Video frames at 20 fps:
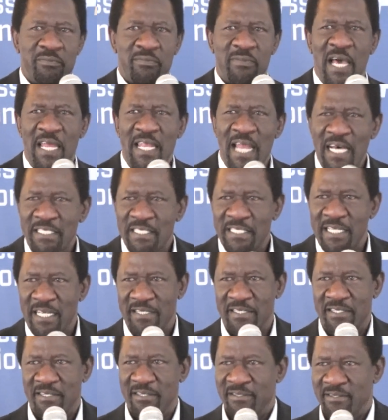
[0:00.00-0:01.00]
an
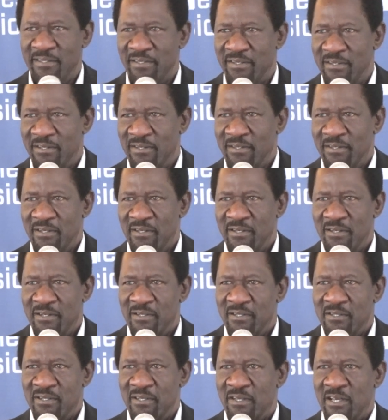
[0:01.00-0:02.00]
asset,
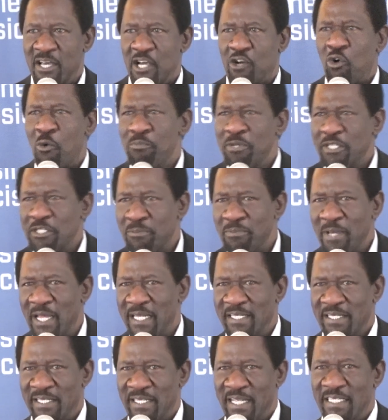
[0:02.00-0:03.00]
a
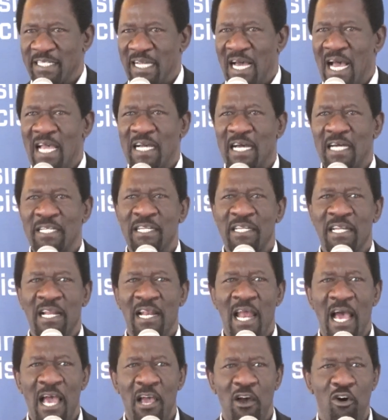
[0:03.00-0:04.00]
commitment that I can
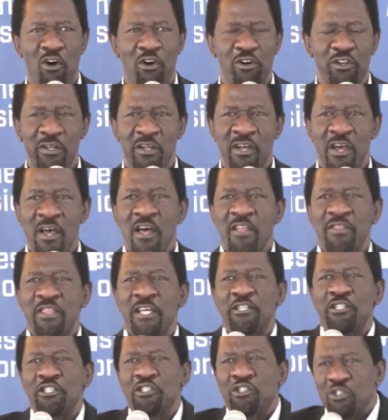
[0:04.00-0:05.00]
rely on
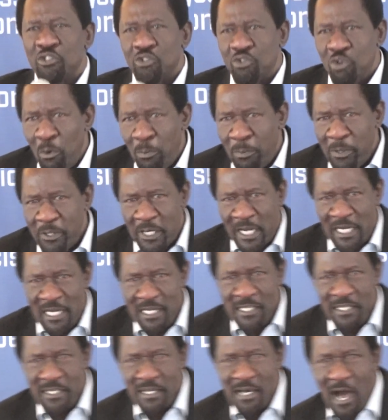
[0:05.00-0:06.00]
that is
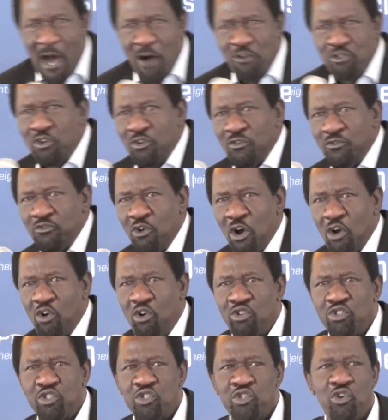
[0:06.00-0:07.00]
totally out of your
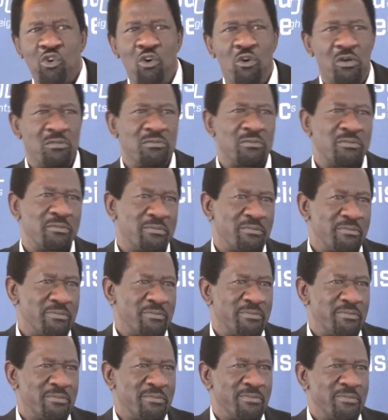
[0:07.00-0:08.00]
control.
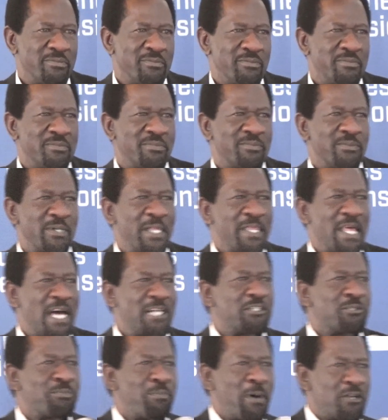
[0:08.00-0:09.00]
And
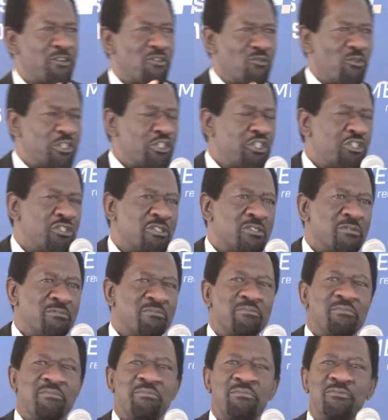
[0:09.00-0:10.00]
that's part of what
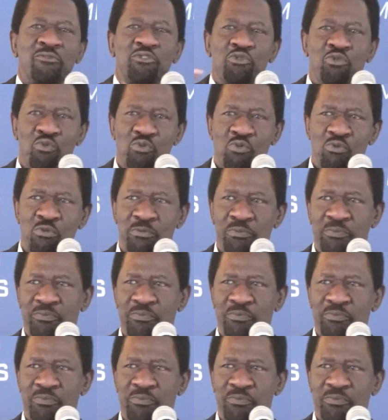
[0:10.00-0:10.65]
you